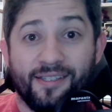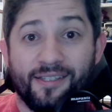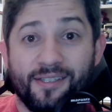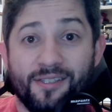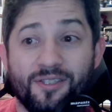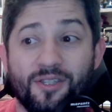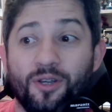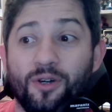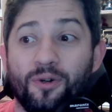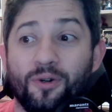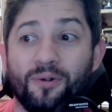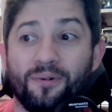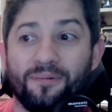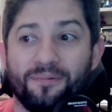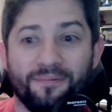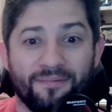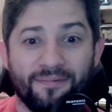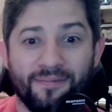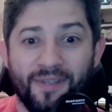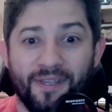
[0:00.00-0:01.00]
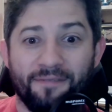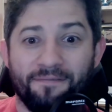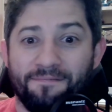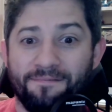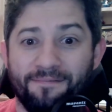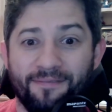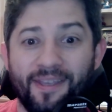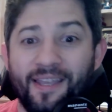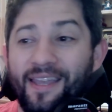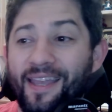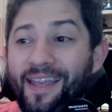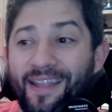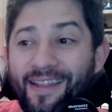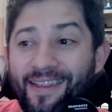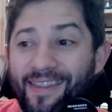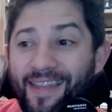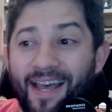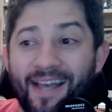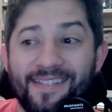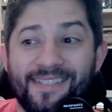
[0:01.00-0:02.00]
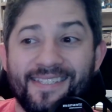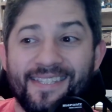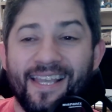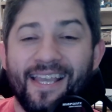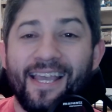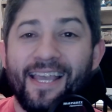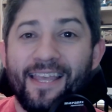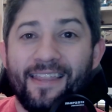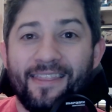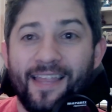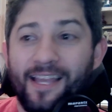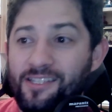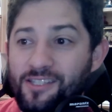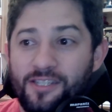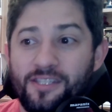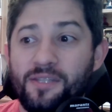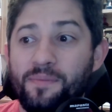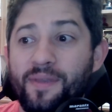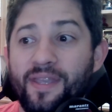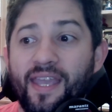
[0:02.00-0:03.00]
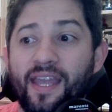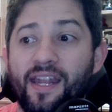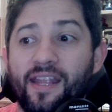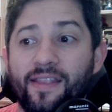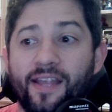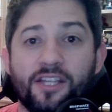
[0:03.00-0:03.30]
So if that's that's just the beginning.